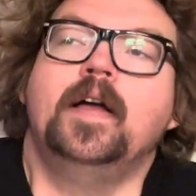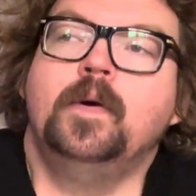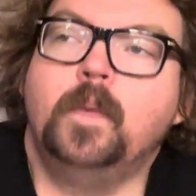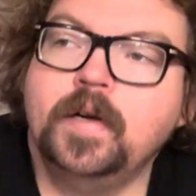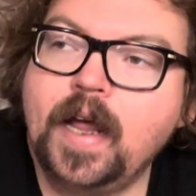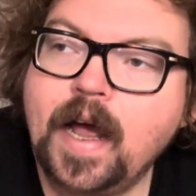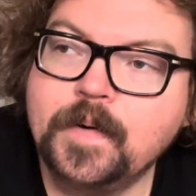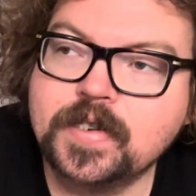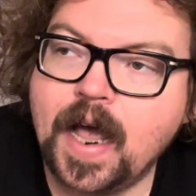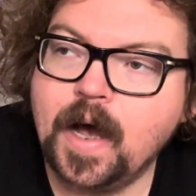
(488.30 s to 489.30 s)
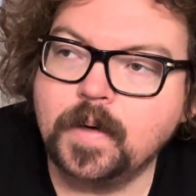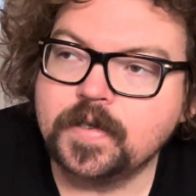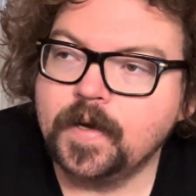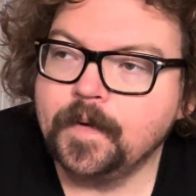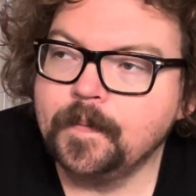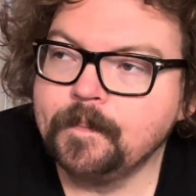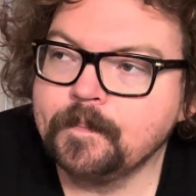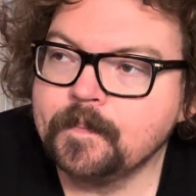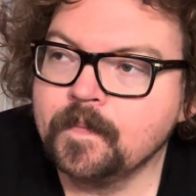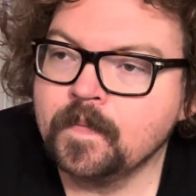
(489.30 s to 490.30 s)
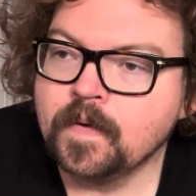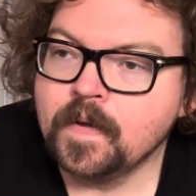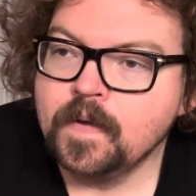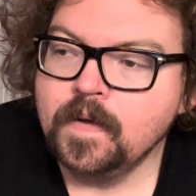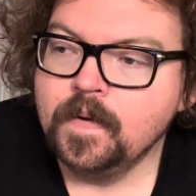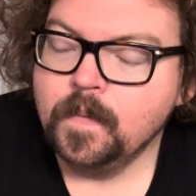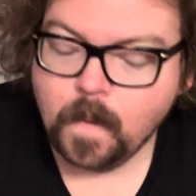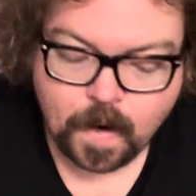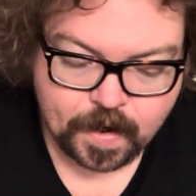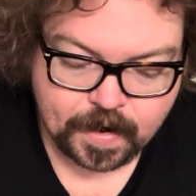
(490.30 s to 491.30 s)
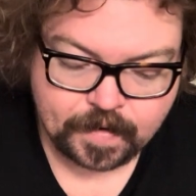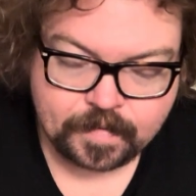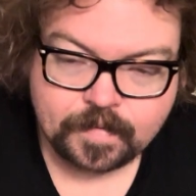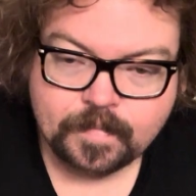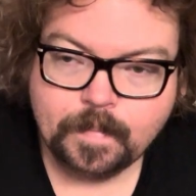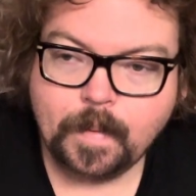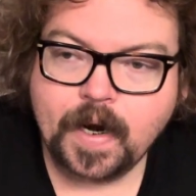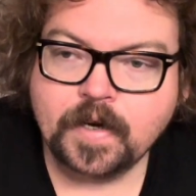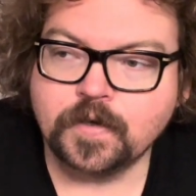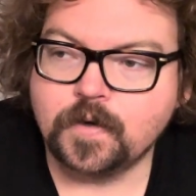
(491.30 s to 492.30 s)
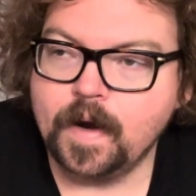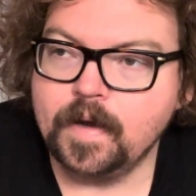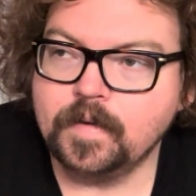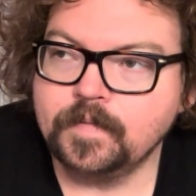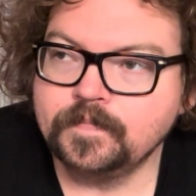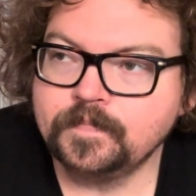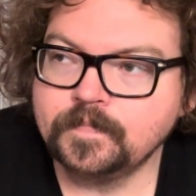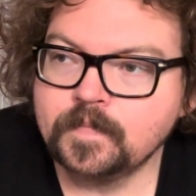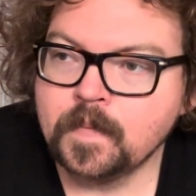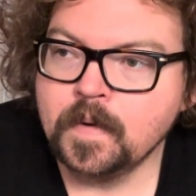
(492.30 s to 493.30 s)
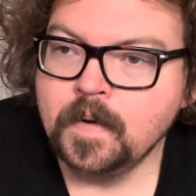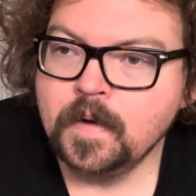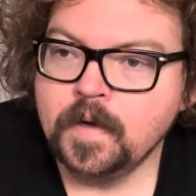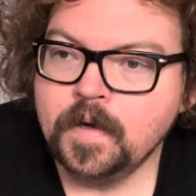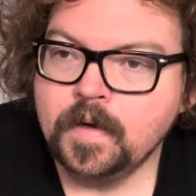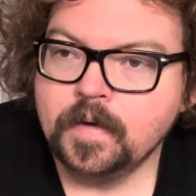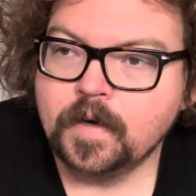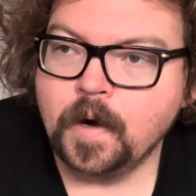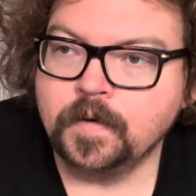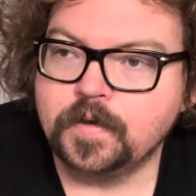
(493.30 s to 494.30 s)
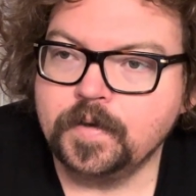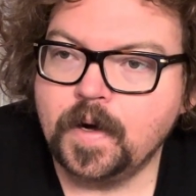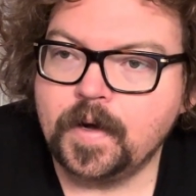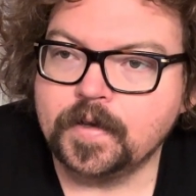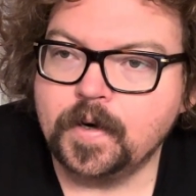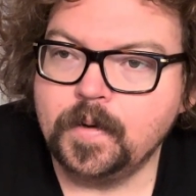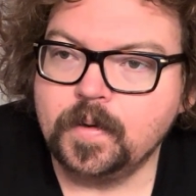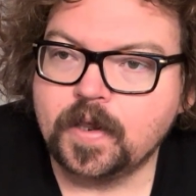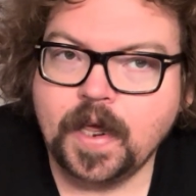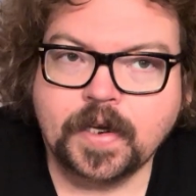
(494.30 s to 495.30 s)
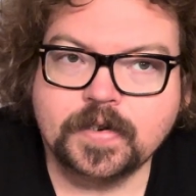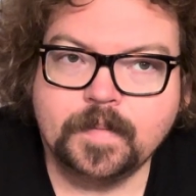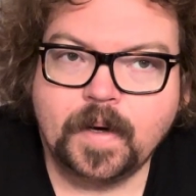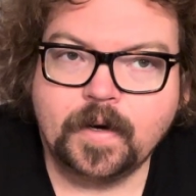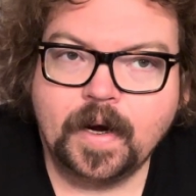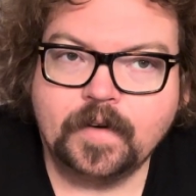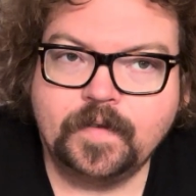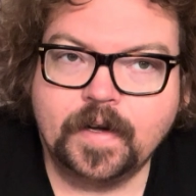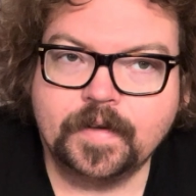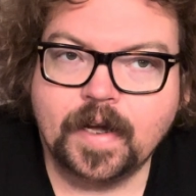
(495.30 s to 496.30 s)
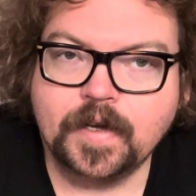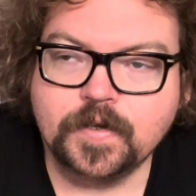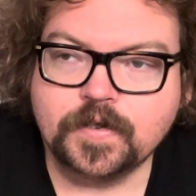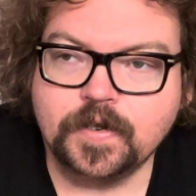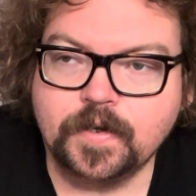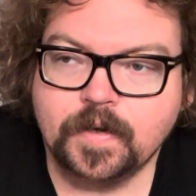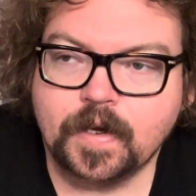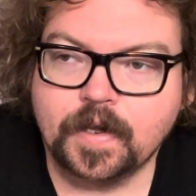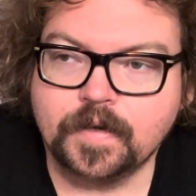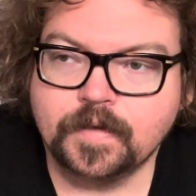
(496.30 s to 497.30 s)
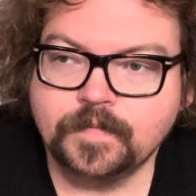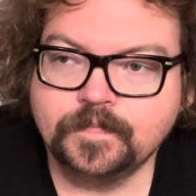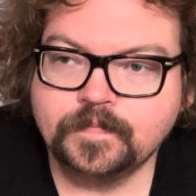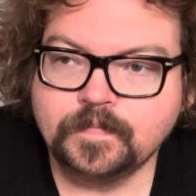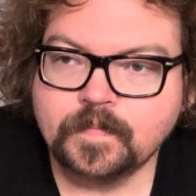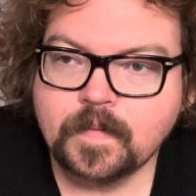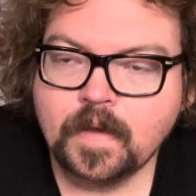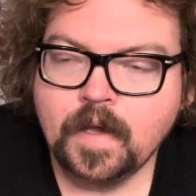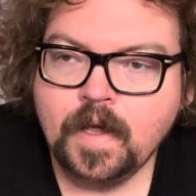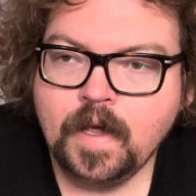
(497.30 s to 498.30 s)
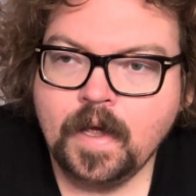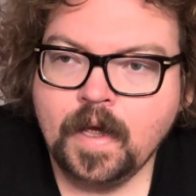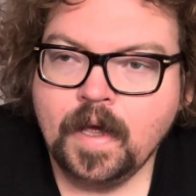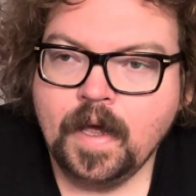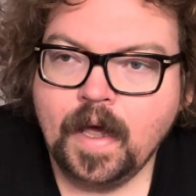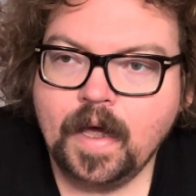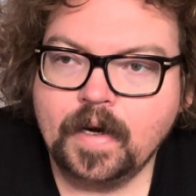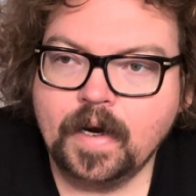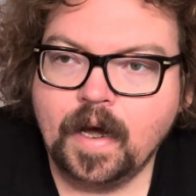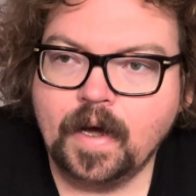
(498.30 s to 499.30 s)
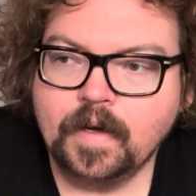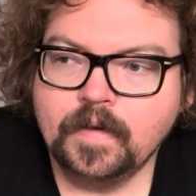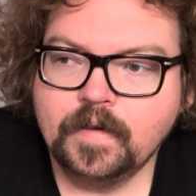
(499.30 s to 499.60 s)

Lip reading: one day I was out walking, breaking trail, going through all the old things that my grandfather and I used to do together. And I